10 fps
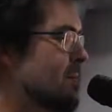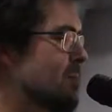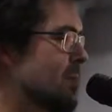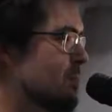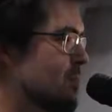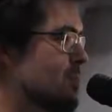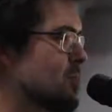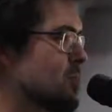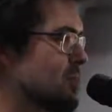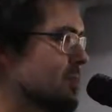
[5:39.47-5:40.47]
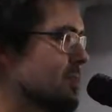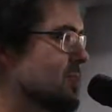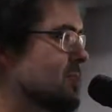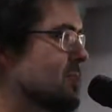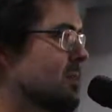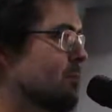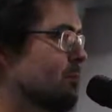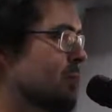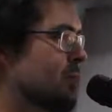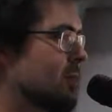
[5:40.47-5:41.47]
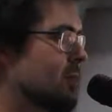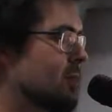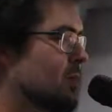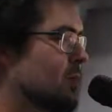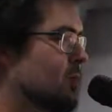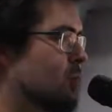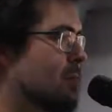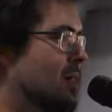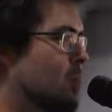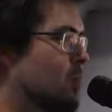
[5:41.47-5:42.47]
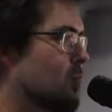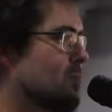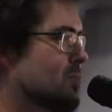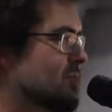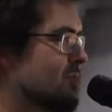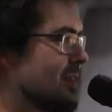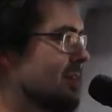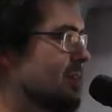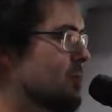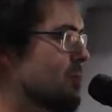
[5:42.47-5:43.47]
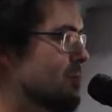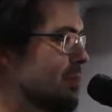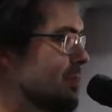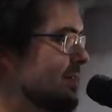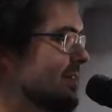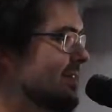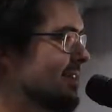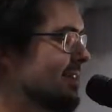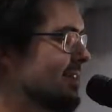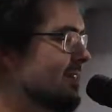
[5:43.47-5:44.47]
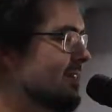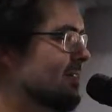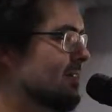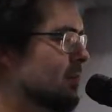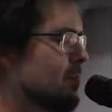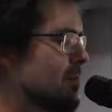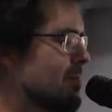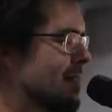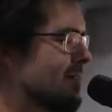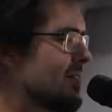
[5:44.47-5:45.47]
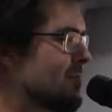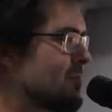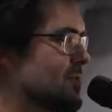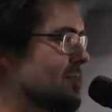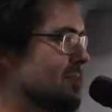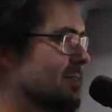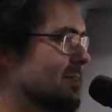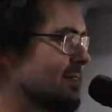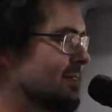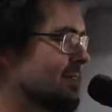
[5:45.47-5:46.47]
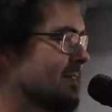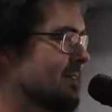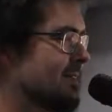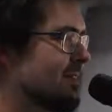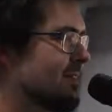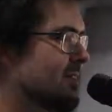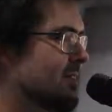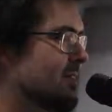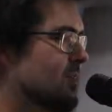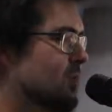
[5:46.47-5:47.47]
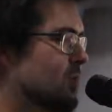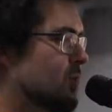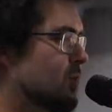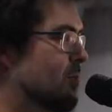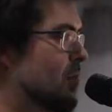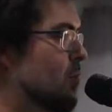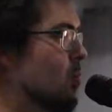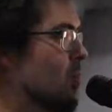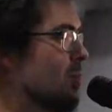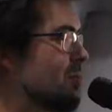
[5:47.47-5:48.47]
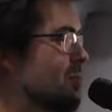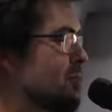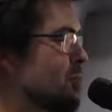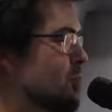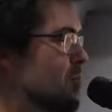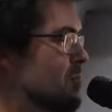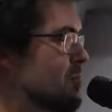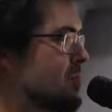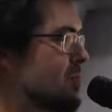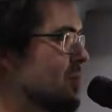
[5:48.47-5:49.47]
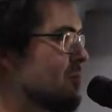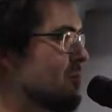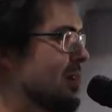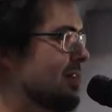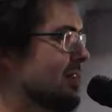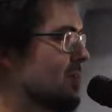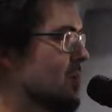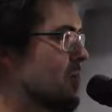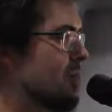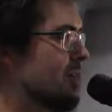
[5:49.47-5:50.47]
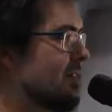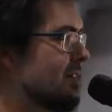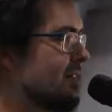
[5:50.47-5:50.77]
But I promise you this, when my home is finally rebuilt, it will be magnificent. There will be a warm living room and a friendly dog.